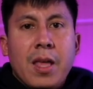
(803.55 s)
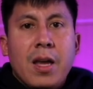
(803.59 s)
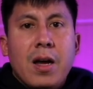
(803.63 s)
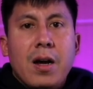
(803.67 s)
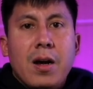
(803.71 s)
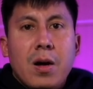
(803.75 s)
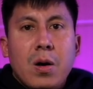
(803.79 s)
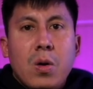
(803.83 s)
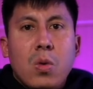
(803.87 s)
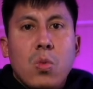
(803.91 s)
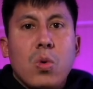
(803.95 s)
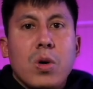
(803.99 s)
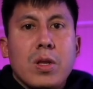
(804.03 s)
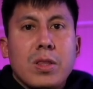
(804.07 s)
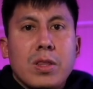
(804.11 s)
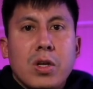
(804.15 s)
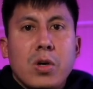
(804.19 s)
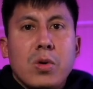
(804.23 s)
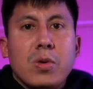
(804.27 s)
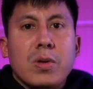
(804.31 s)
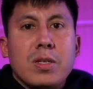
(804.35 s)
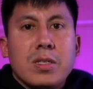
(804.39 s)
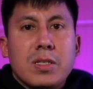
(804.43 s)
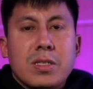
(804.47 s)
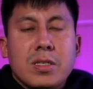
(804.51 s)
Uh, one
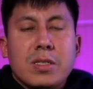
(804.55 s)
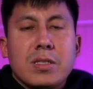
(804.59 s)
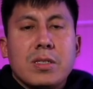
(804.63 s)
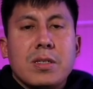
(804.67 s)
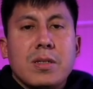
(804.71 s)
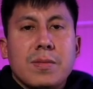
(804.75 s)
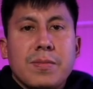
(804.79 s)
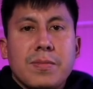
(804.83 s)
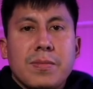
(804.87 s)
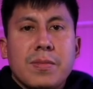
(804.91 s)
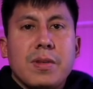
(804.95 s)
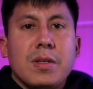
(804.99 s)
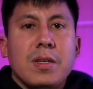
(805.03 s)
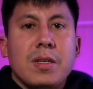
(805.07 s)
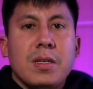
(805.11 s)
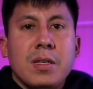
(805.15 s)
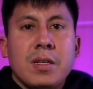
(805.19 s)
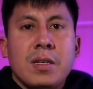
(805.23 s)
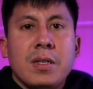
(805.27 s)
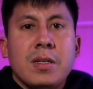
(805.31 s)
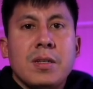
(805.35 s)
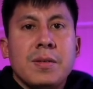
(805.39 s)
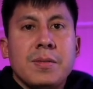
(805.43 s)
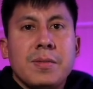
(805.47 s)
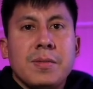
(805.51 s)
note is,
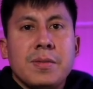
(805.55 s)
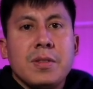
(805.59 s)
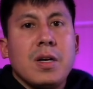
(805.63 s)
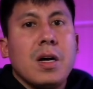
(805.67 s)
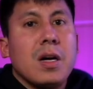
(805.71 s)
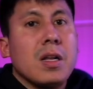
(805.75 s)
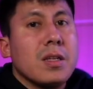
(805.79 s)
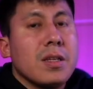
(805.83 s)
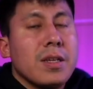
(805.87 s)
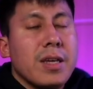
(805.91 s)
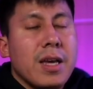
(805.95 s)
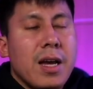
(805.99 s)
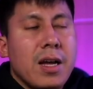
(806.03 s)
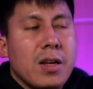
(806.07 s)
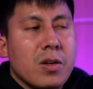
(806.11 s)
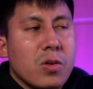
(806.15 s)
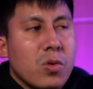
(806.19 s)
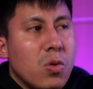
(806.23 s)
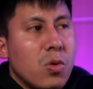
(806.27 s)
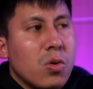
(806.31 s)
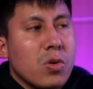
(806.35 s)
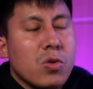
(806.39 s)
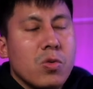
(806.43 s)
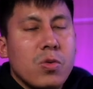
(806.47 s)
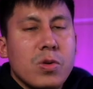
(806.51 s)
on, yeah, on
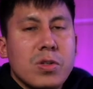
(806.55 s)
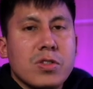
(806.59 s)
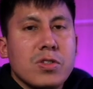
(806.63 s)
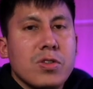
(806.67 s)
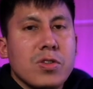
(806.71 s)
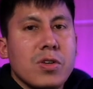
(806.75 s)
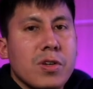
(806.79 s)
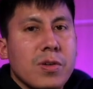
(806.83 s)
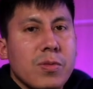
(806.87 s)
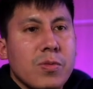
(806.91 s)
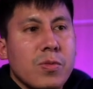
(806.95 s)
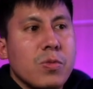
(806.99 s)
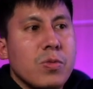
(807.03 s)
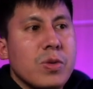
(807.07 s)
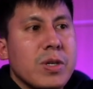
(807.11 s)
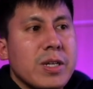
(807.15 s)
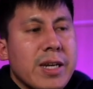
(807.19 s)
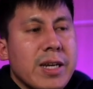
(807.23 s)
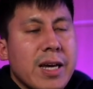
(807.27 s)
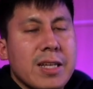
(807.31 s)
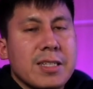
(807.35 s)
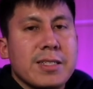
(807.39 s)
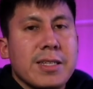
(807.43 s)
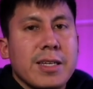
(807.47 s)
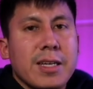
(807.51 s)
quarter one, so we
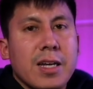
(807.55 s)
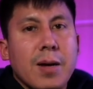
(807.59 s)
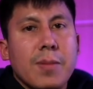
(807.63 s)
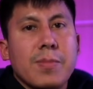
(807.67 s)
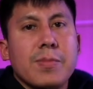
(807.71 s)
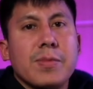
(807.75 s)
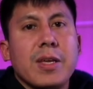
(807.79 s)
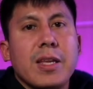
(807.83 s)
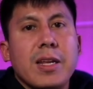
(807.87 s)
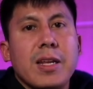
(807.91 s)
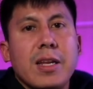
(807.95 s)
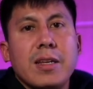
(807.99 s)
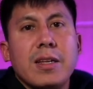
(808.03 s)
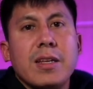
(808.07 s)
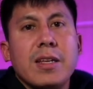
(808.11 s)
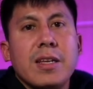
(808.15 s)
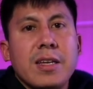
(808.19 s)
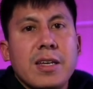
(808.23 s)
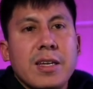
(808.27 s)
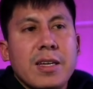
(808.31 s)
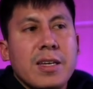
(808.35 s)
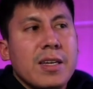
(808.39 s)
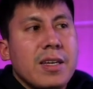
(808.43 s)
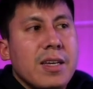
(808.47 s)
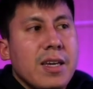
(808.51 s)
gotta stay updated
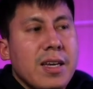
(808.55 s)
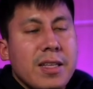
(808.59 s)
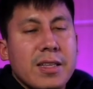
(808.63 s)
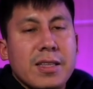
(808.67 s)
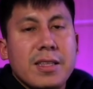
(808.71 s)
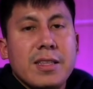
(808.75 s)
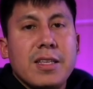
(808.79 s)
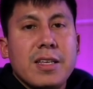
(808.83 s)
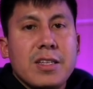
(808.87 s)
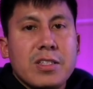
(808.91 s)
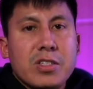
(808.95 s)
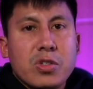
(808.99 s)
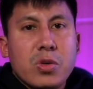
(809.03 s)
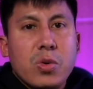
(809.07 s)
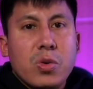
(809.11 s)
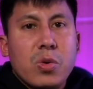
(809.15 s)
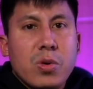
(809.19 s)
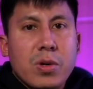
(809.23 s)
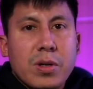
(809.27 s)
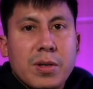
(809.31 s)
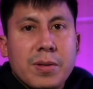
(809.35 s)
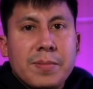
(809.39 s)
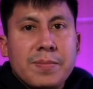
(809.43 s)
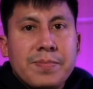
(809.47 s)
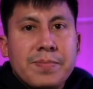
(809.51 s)
in Discord.